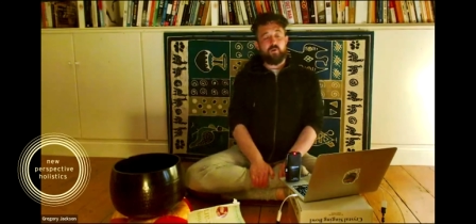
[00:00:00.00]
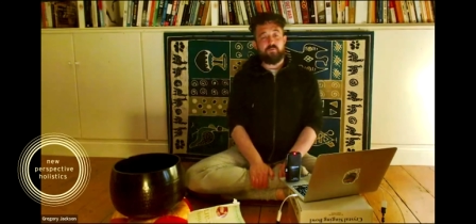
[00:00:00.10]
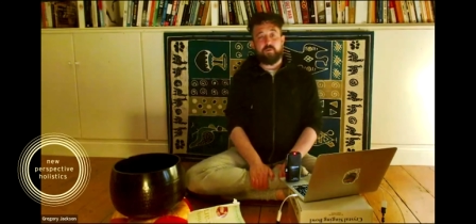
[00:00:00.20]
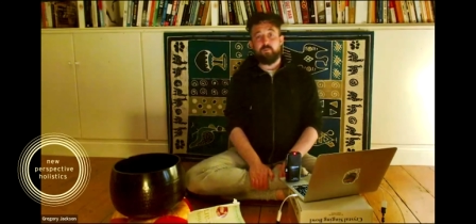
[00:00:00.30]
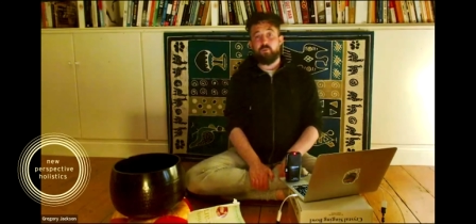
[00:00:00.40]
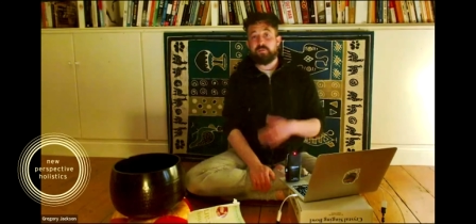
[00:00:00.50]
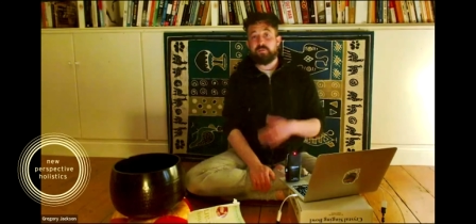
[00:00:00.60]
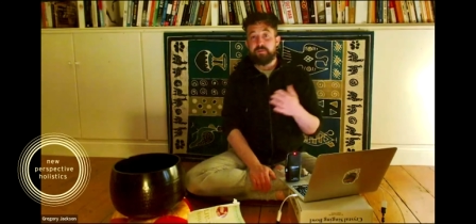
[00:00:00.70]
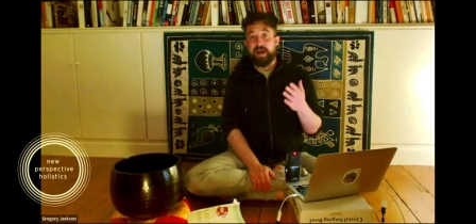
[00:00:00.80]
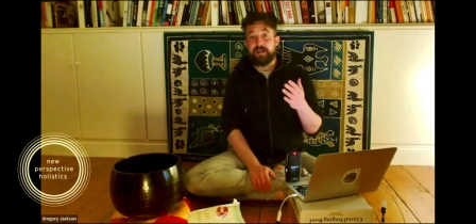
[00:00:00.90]
from one
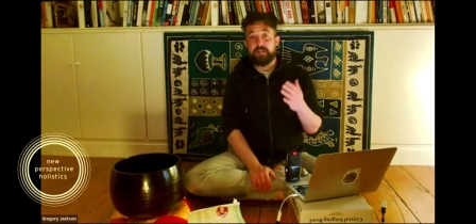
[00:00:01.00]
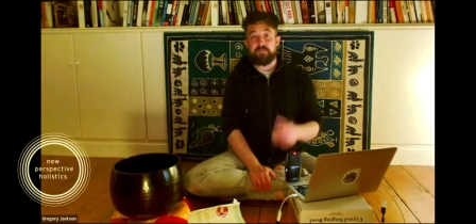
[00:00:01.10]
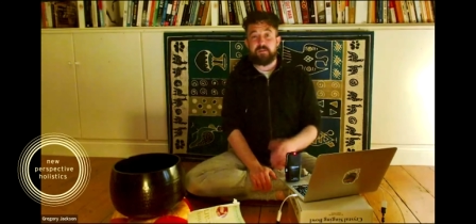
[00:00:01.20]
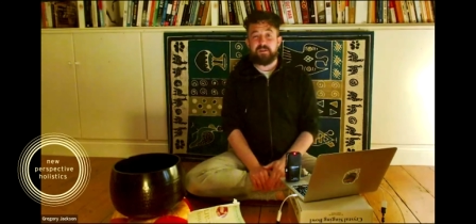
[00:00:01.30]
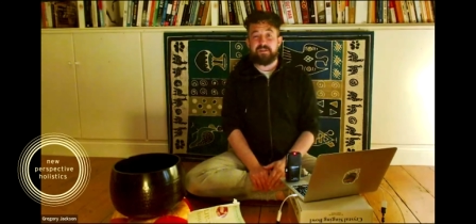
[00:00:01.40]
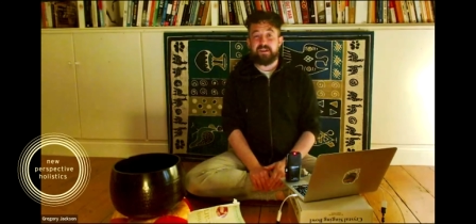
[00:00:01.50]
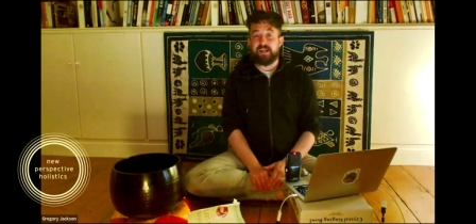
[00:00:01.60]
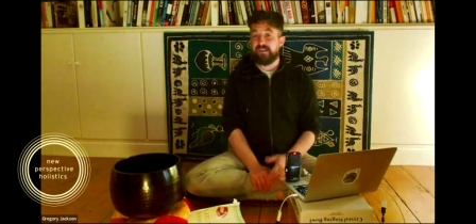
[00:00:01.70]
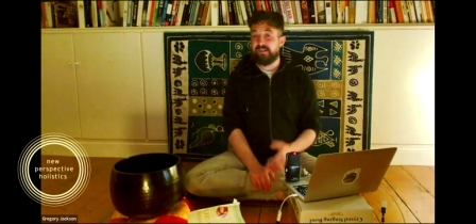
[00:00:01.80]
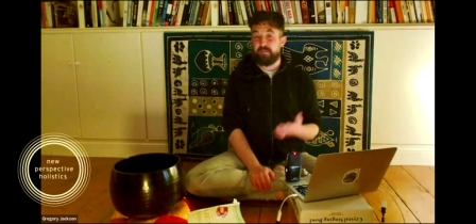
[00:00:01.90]
perspective you could say
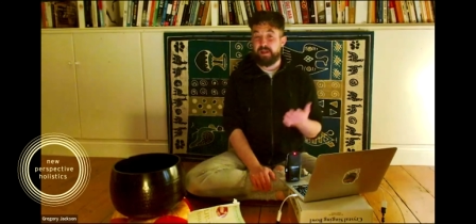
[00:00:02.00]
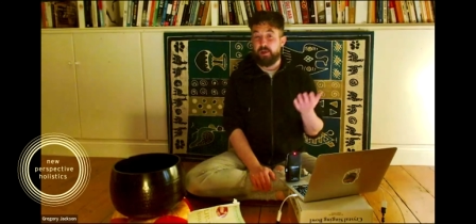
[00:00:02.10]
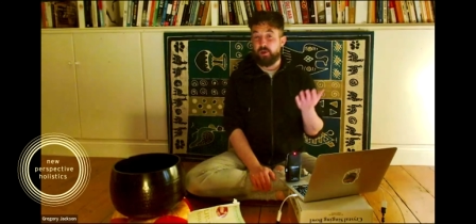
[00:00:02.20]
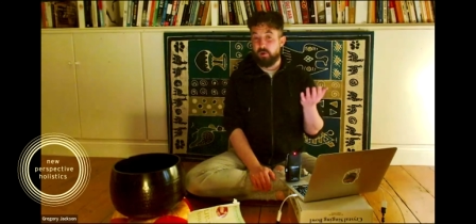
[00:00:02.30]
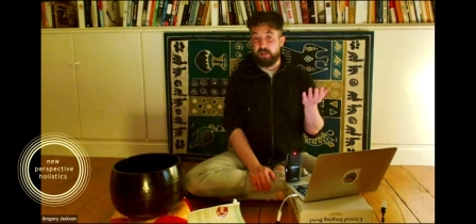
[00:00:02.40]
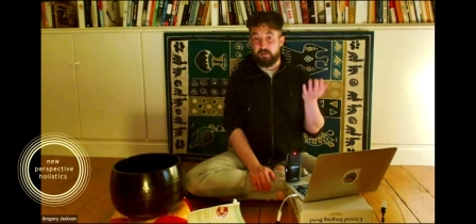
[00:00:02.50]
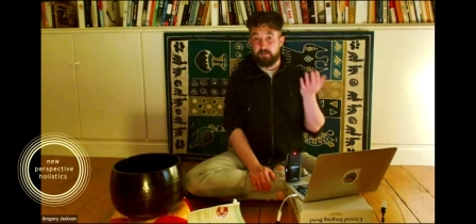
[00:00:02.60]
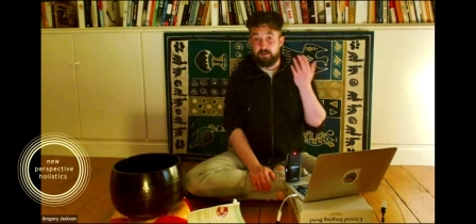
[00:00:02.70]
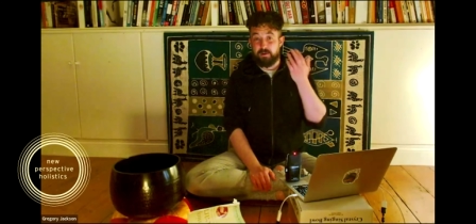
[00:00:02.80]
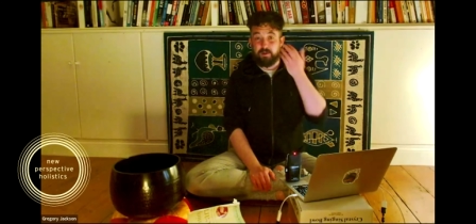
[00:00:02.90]
that's a bit annoying.
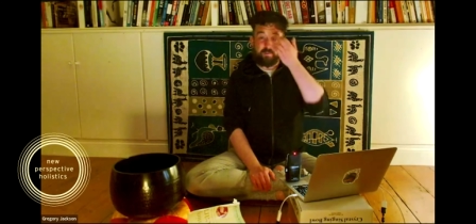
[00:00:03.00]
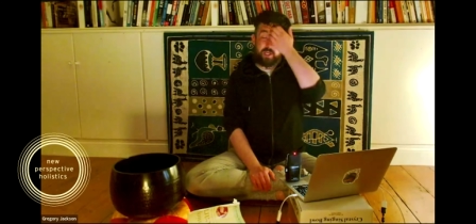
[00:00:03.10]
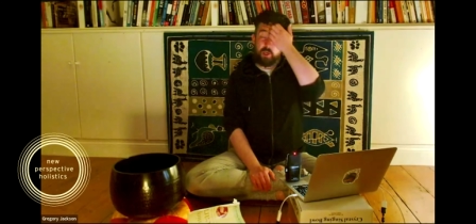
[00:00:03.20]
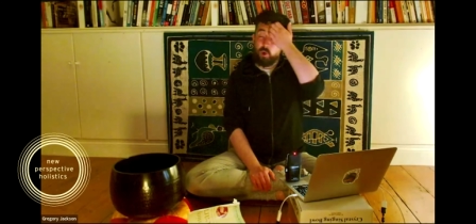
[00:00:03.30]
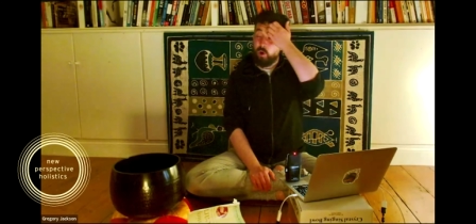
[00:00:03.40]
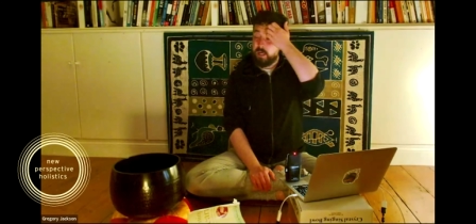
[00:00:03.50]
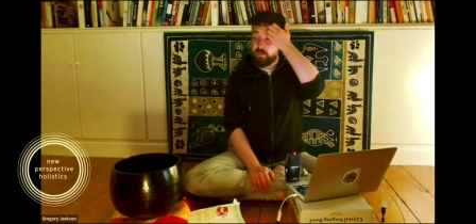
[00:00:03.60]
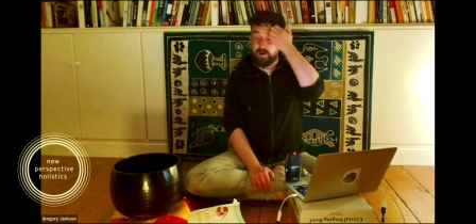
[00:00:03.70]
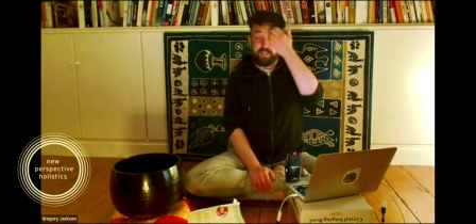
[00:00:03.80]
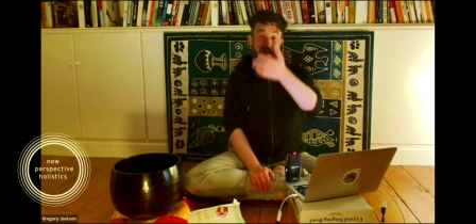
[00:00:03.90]
You could be annoyed
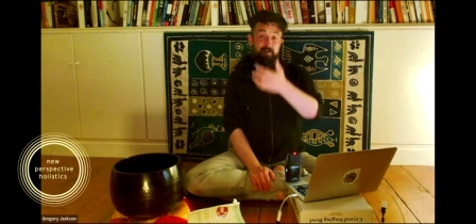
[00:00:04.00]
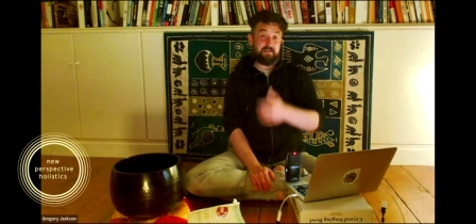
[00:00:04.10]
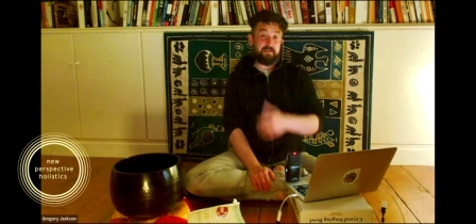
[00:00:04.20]
by that.